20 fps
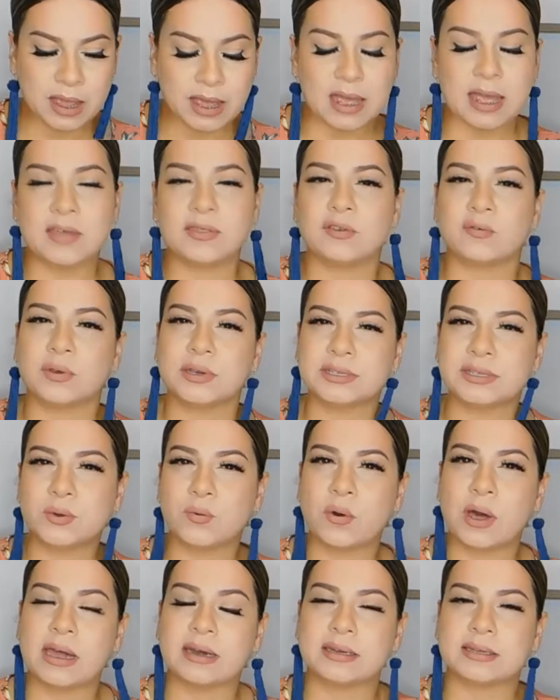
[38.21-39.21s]
And the reason
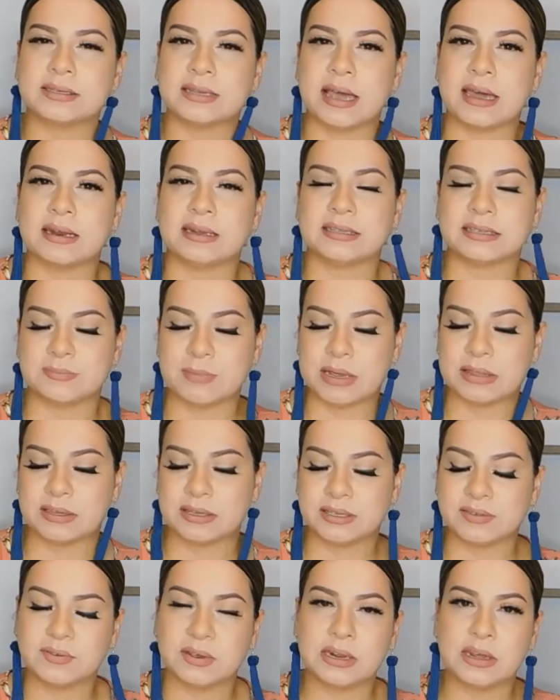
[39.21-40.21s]
why I decided to make
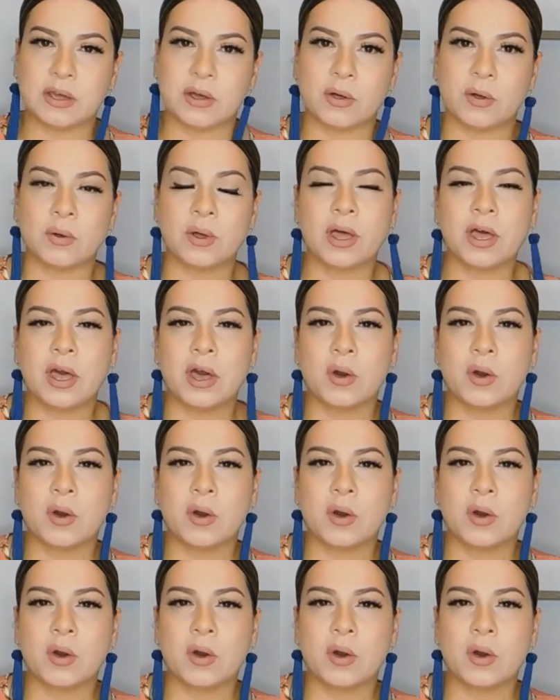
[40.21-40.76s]
this video